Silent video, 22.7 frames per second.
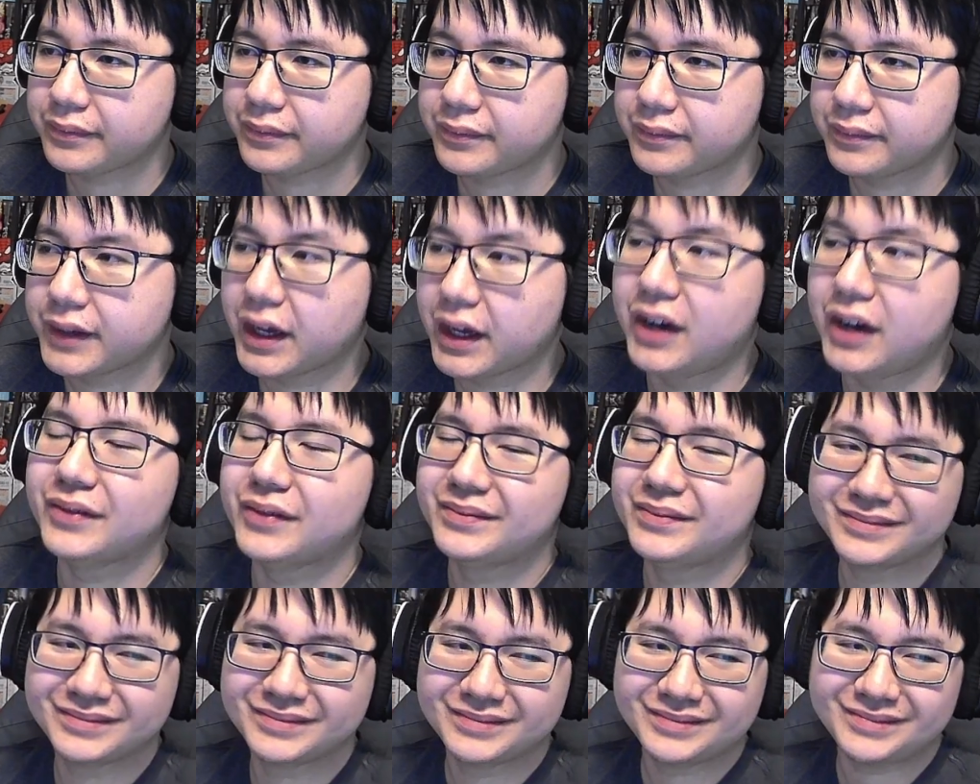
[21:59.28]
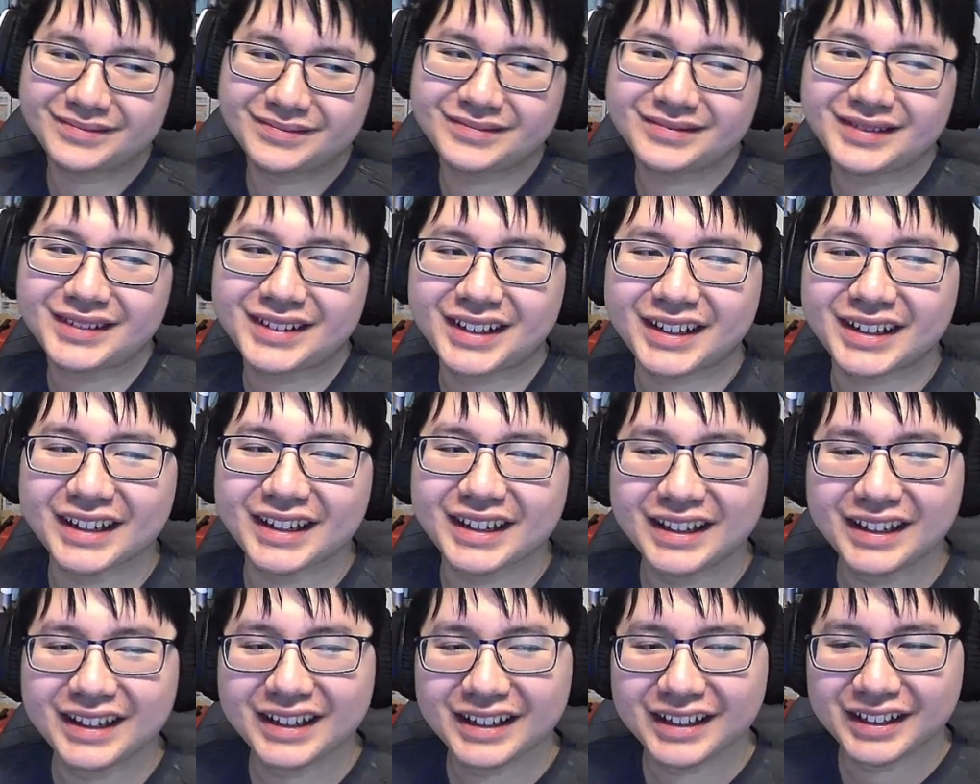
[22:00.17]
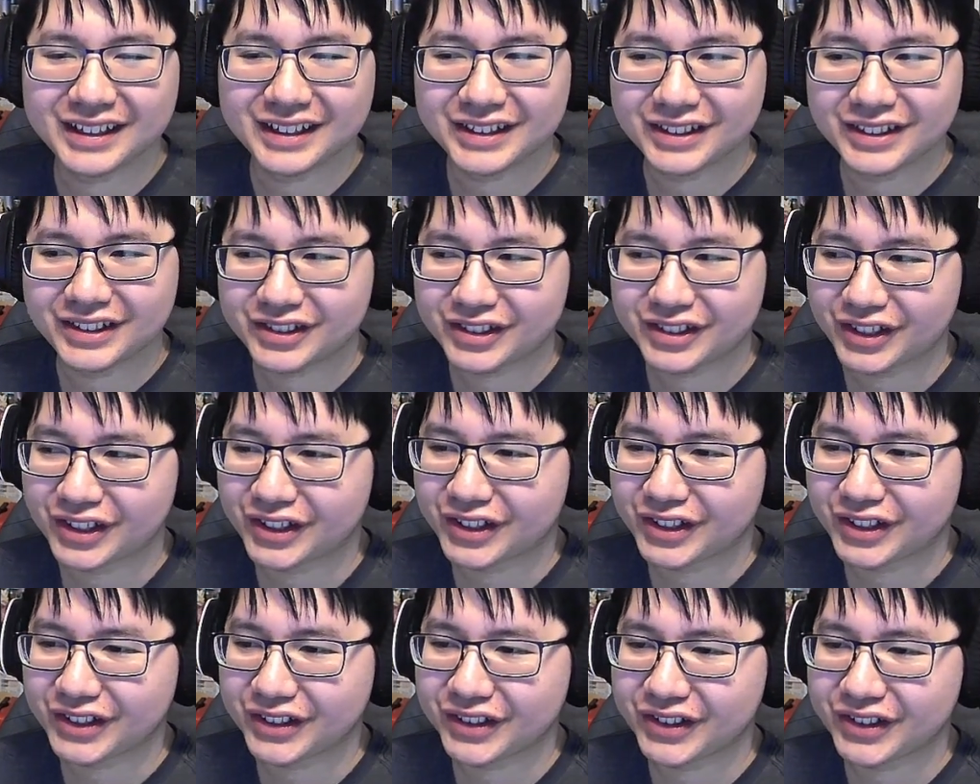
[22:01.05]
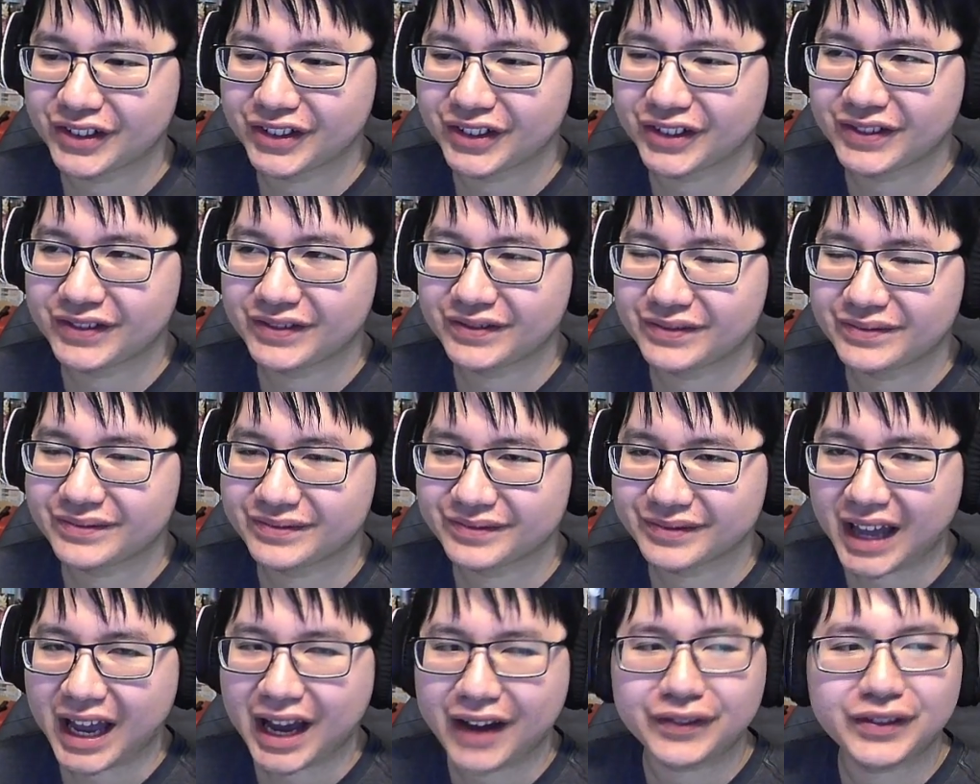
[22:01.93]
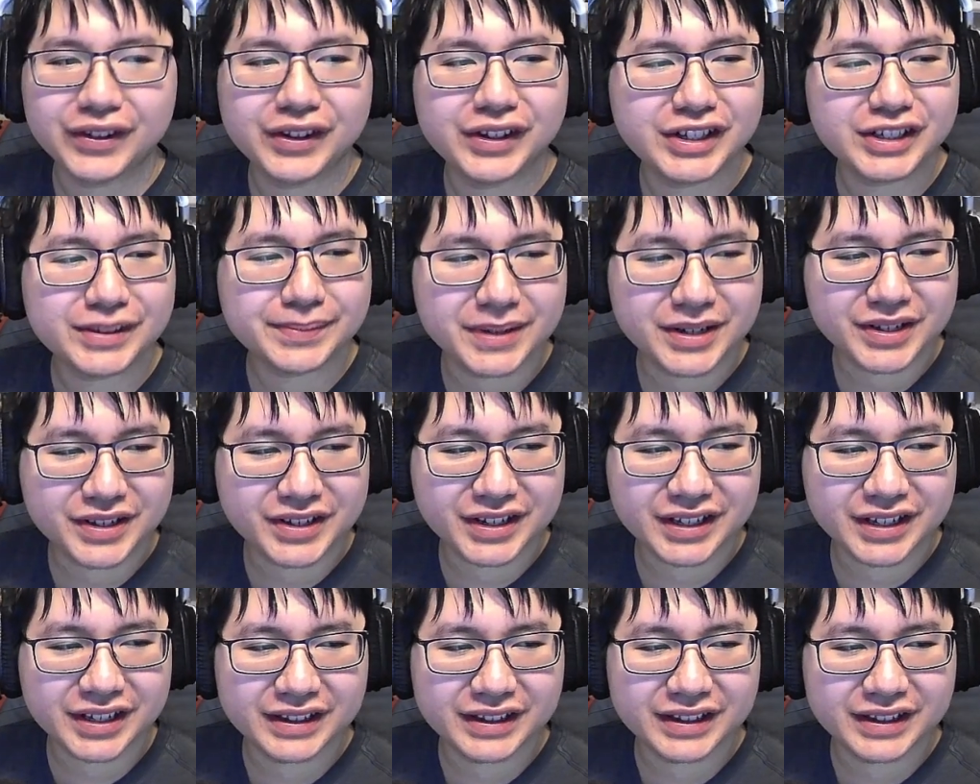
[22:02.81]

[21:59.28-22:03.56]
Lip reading: Oh, okay. So after each mission,